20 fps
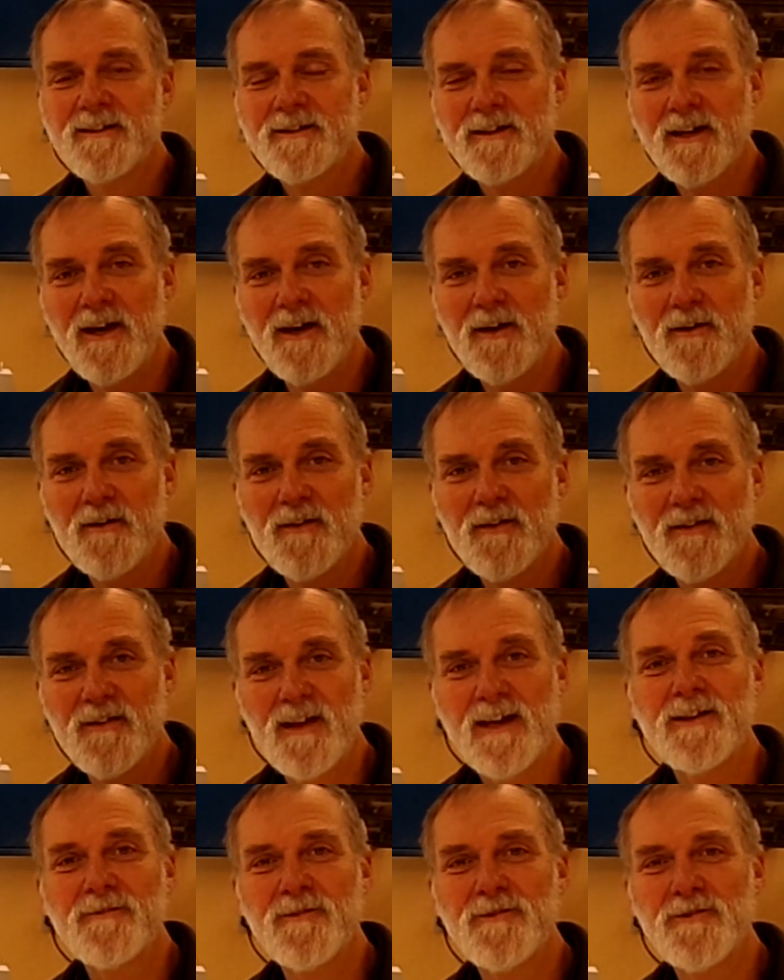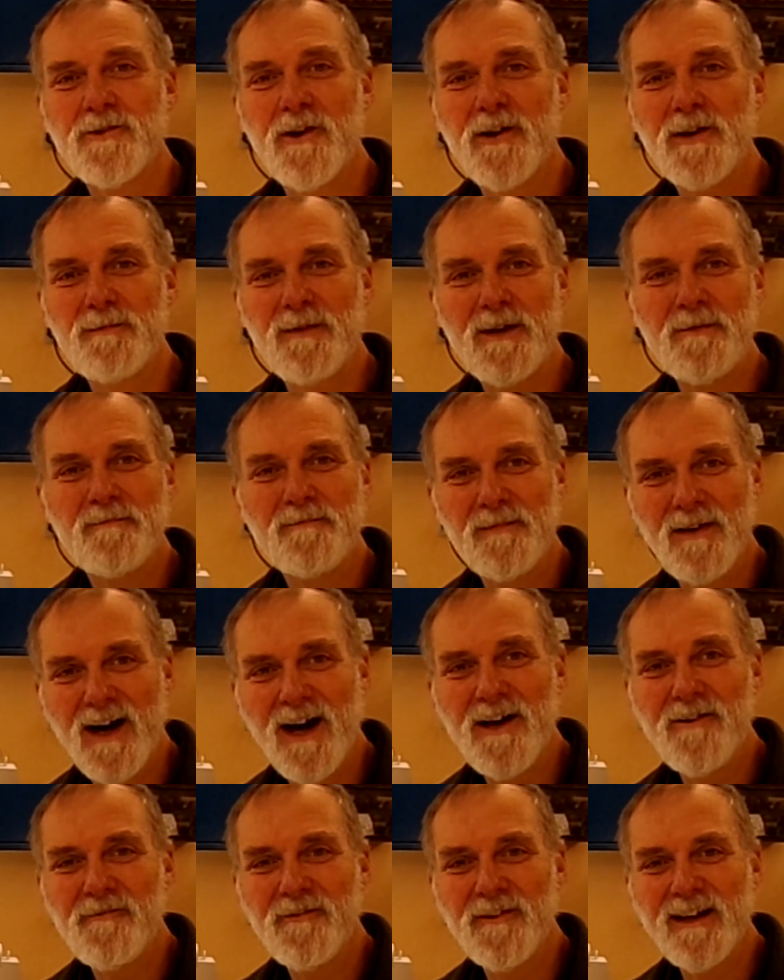So thanks for joining me.
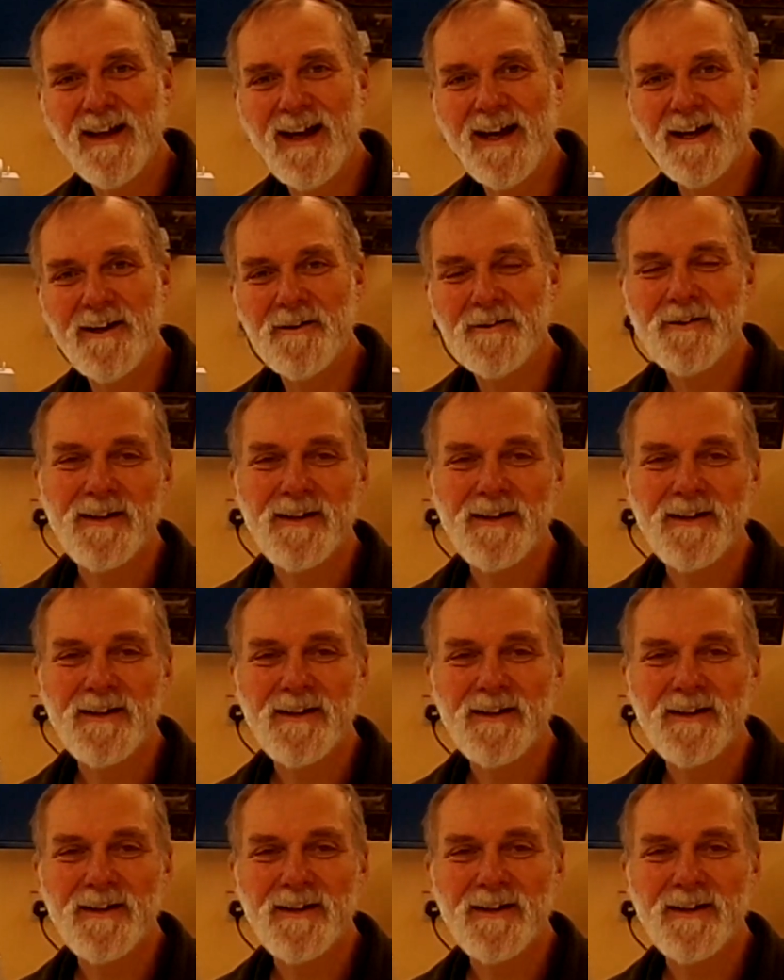Bye for now.